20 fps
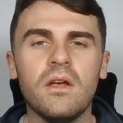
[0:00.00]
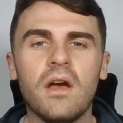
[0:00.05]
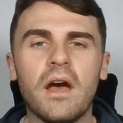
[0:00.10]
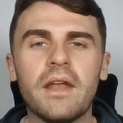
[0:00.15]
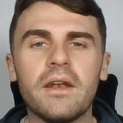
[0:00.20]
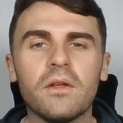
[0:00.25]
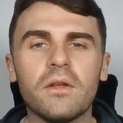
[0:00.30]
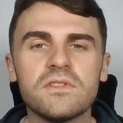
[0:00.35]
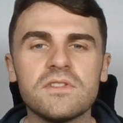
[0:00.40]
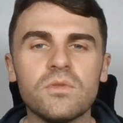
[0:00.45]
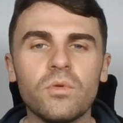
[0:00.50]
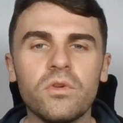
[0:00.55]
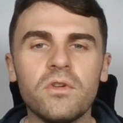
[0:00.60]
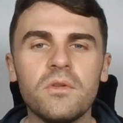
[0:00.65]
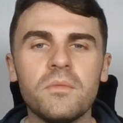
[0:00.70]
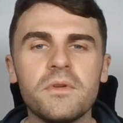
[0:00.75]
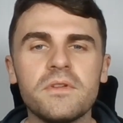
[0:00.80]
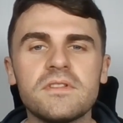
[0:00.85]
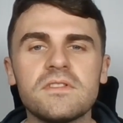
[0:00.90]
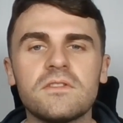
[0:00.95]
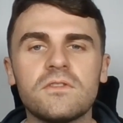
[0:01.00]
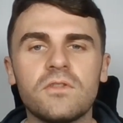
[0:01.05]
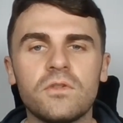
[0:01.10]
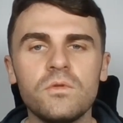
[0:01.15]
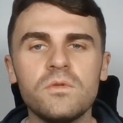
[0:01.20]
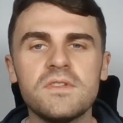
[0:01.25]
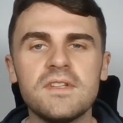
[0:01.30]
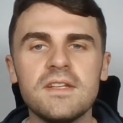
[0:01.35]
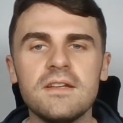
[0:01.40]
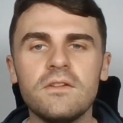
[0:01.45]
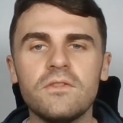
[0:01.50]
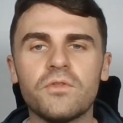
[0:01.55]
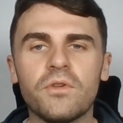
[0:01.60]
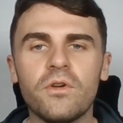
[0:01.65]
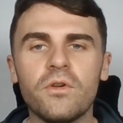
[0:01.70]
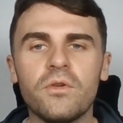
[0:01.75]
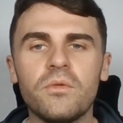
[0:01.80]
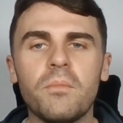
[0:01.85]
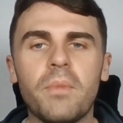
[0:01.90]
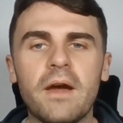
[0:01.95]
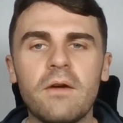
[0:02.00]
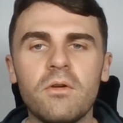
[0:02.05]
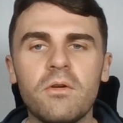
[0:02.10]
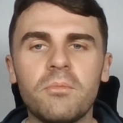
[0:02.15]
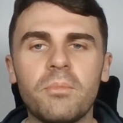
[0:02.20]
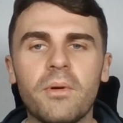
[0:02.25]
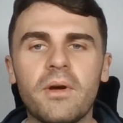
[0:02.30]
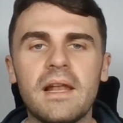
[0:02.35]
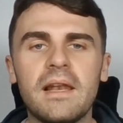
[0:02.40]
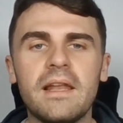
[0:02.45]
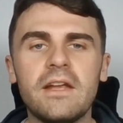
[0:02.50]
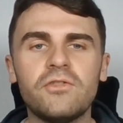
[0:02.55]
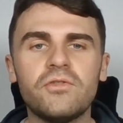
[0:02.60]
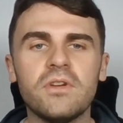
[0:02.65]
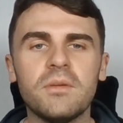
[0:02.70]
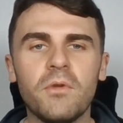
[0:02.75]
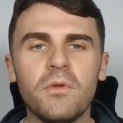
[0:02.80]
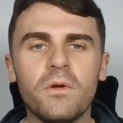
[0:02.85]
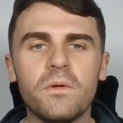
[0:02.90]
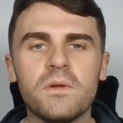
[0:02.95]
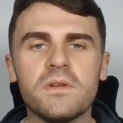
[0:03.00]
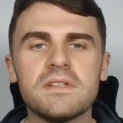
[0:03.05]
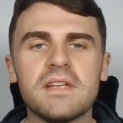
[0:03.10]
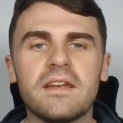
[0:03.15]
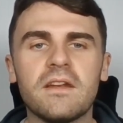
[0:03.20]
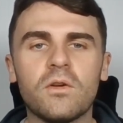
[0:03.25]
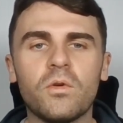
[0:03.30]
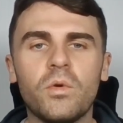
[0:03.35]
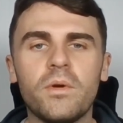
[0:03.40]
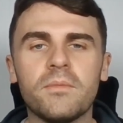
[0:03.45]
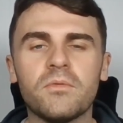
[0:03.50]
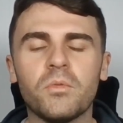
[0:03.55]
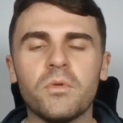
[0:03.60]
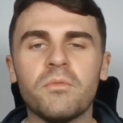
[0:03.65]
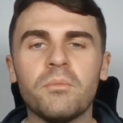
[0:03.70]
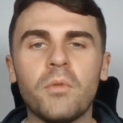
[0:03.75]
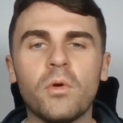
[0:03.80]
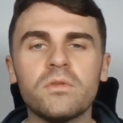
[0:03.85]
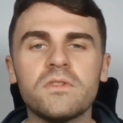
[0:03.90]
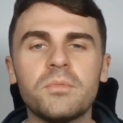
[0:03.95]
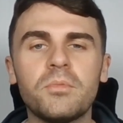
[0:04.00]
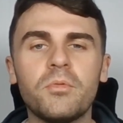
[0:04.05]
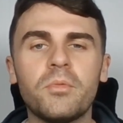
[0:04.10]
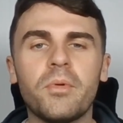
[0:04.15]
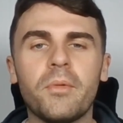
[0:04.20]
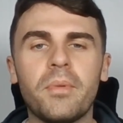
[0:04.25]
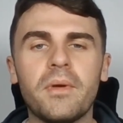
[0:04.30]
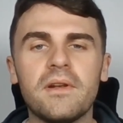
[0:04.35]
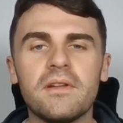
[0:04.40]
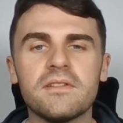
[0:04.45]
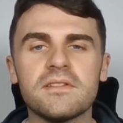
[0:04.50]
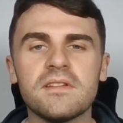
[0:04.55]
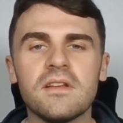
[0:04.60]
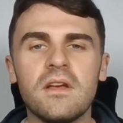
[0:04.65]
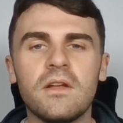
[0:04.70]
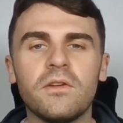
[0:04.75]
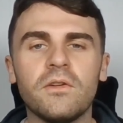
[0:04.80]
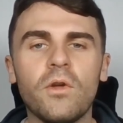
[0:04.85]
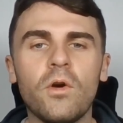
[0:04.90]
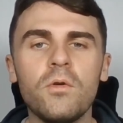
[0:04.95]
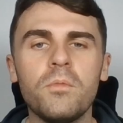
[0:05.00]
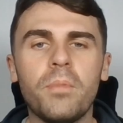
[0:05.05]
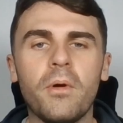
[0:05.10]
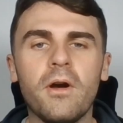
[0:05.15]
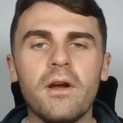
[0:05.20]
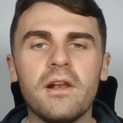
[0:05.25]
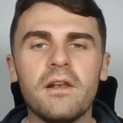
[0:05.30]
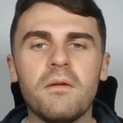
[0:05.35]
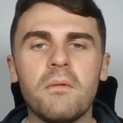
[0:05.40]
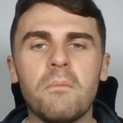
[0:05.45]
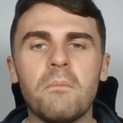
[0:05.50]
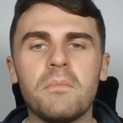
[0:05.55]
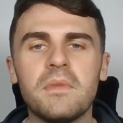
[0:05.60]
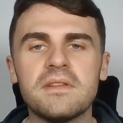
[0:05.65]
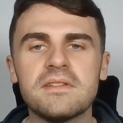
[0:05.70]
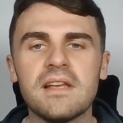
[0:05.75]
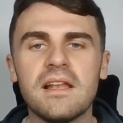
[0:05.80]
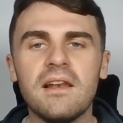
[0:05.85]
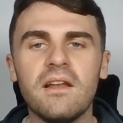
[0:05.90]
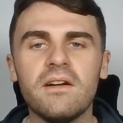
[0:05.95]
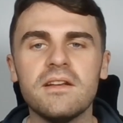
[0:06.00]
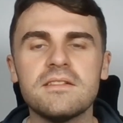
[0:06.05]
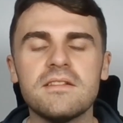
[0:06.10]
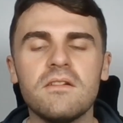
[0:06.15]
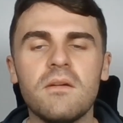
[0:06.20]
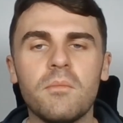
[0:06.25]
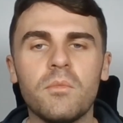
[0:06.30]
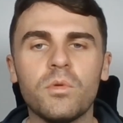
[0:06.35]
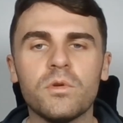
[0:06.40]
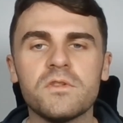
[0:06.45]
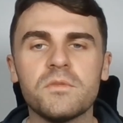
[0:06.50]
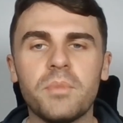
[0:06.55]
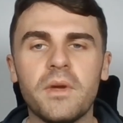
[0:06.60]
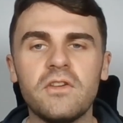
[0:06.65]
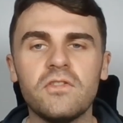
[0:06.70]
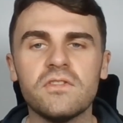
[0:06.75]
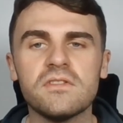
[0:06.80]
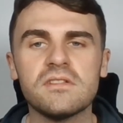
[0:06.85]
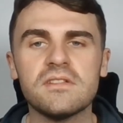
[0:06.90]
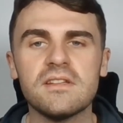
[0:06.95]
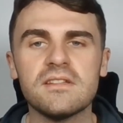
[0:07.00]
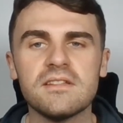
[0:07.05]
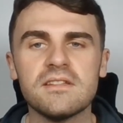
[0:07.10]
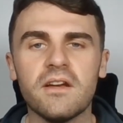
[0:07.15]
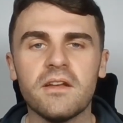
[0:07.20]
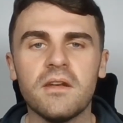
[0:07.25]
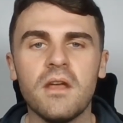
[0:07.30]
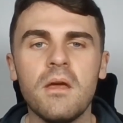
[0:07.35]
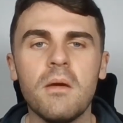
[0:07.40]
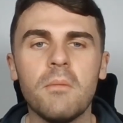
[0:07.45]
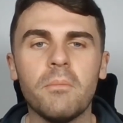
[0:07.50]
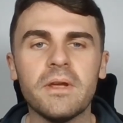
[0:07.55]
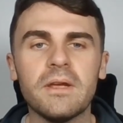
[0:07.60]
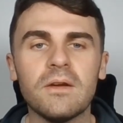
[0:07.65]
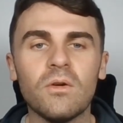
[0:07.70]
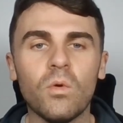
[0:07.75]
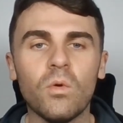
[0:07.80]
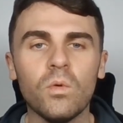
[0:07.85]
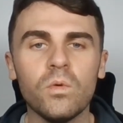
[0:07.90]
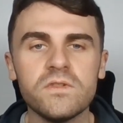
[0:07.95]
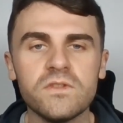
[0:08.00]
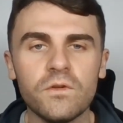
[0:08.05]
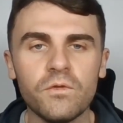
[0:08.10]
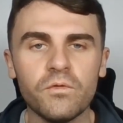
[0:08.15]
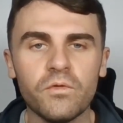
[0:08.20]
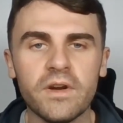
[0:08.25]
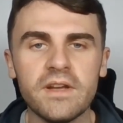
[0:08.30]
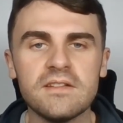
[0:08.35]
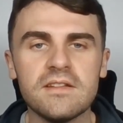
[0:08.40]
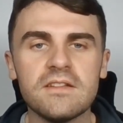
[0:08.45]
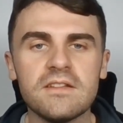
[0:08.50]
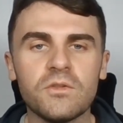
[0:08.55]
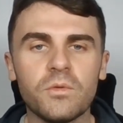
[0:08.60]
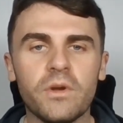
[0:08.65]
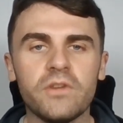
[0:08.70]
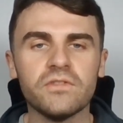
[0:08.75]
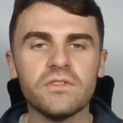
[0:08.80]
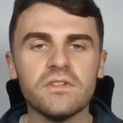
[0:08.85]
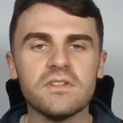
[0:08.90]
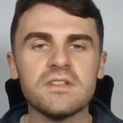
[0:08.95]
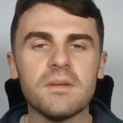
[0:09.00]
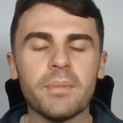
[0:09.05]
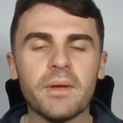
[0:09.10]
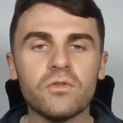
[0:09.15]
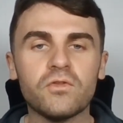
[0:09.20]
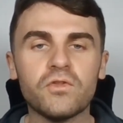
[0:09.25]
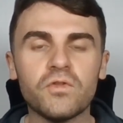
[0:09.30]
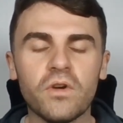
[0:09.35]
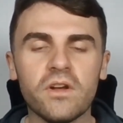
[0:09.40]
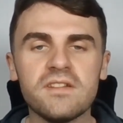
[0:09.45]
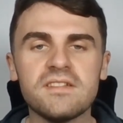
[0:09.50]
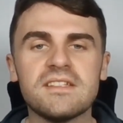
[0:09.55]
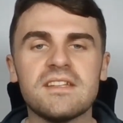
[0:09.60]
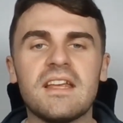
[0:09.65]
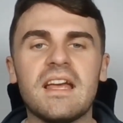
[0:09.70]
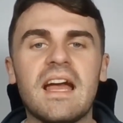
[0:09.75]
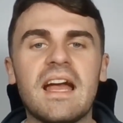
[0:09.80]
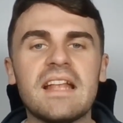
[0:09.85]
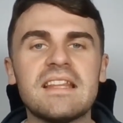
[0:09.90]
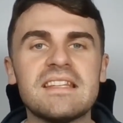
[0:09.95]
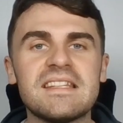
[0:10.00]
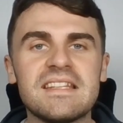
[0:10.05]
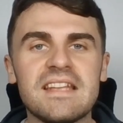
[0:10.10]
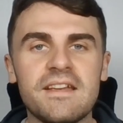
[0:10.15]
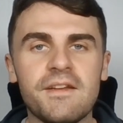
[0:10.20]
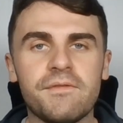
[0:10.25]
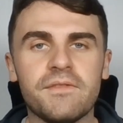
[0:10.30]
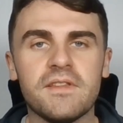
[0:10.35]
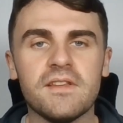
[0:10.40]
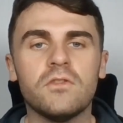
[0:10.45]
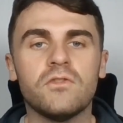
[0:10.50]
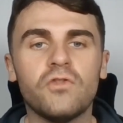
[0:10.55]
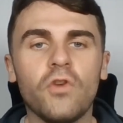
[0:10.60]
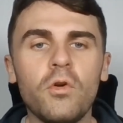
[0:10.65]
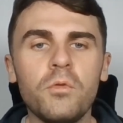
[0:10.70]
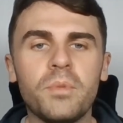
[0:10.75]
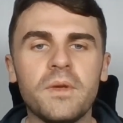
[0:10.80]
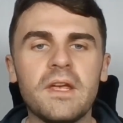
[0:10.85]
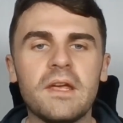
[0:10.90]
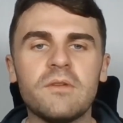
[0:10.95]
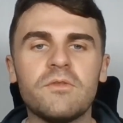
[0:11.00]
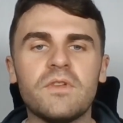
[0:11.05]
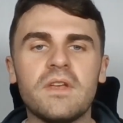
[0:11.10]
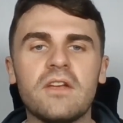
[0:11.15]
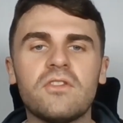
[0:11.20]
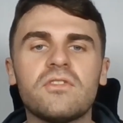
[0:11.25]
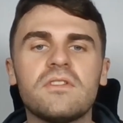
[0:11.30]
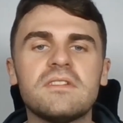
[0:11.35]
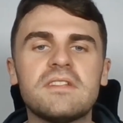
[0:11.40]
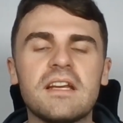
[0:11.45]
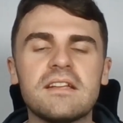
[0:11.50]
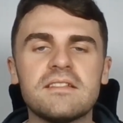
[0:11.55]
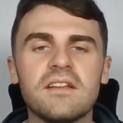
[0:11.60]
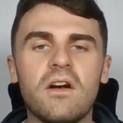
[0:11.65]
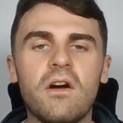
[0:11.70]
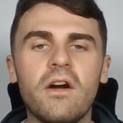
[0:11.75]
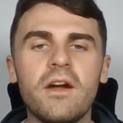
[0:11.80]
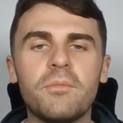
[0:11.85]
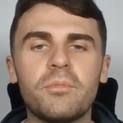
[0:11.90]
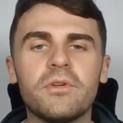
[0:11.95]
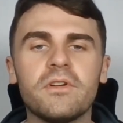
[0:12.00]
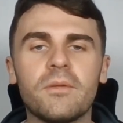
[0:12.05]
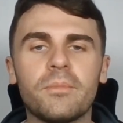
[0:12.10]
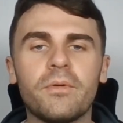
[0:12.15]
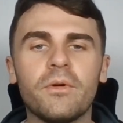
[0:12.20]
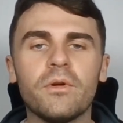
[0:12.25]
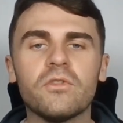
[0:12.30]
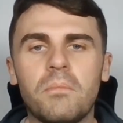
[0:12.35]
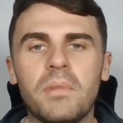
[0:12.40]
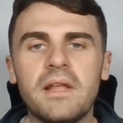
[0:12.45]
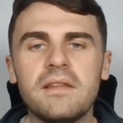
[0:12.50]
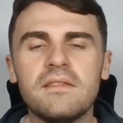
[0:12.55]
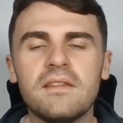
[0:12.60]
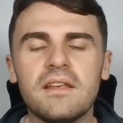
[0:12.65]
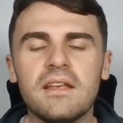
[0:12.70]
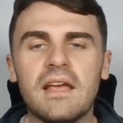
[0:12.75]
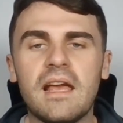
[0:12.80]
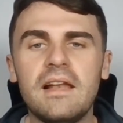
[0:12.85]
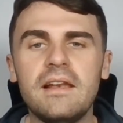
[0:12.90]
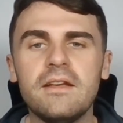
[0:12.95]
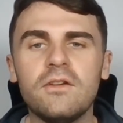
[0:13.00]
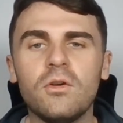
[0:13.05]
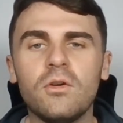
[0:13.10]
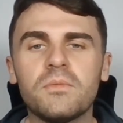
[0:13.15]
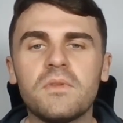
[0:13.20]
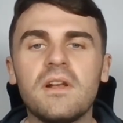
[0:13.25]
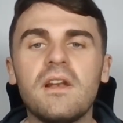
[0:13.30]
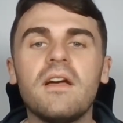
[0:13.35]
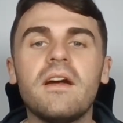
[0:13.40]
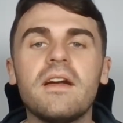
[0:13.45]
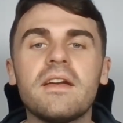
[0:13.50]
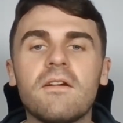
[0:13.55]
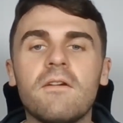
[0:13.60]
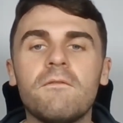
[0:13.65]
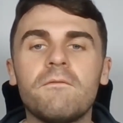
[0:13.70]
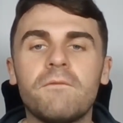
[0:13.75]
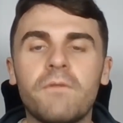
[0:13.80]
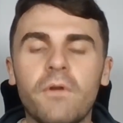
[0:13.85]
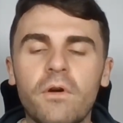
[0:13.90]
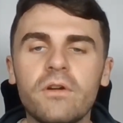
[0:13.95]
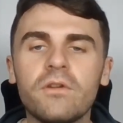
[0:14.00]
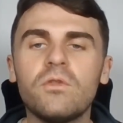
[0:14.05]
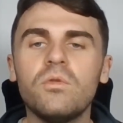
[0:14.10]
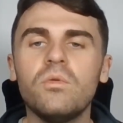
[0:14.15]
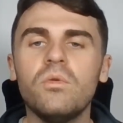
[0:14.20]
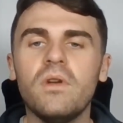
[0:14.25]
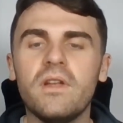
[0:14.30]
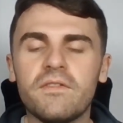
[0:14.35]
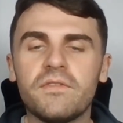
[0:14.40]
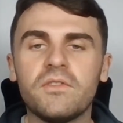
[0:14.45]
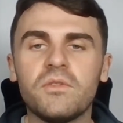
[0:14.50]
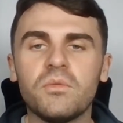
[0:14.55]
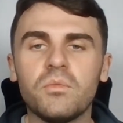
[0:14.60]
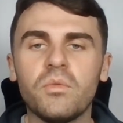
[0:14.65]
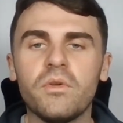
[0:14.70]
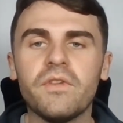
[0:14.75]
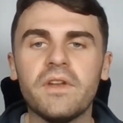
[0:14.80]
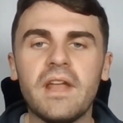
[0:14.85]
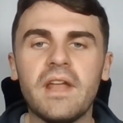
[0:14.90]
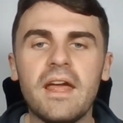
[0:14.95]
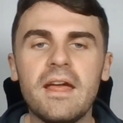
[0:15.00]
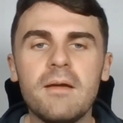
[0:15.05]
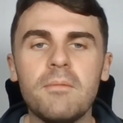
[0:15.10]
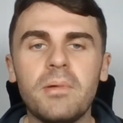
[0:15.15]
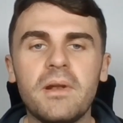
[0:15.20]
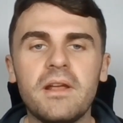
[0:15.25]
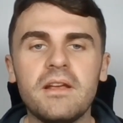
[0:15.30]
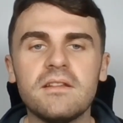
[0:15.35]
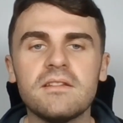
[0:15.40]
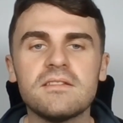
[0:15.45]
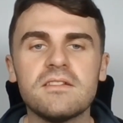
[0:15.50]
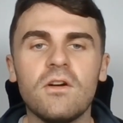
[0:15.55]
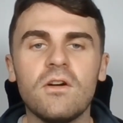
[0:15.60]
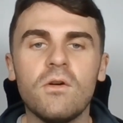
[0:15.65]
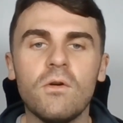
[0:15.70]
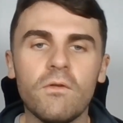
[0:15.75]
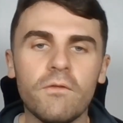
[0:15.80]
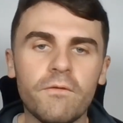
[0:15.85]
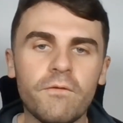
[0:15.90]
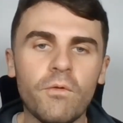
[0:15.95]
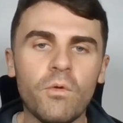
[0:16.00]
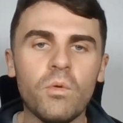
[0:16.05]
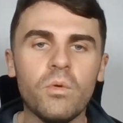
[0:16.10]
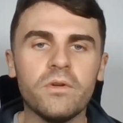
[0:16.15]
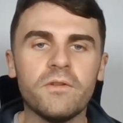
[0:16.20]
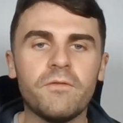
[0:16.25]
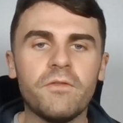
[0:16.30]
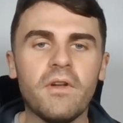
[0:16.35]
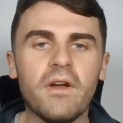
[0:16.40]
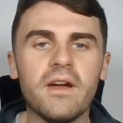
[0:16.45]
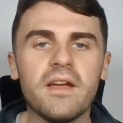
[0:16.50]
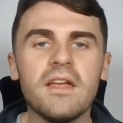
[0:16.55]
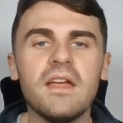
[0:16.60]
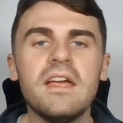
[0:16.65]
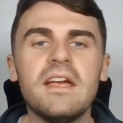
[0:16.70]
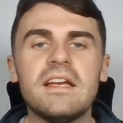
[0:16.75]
An autonomous two-seater drone powered by electric motors and equipped with multiple propellers. No pilot means a lighter, more spacious design, but it also raises questions about trust and safety. Joby Aviation takes a hybrid approach, blending helicopter-like vertical lift with an airplane-style forward flight.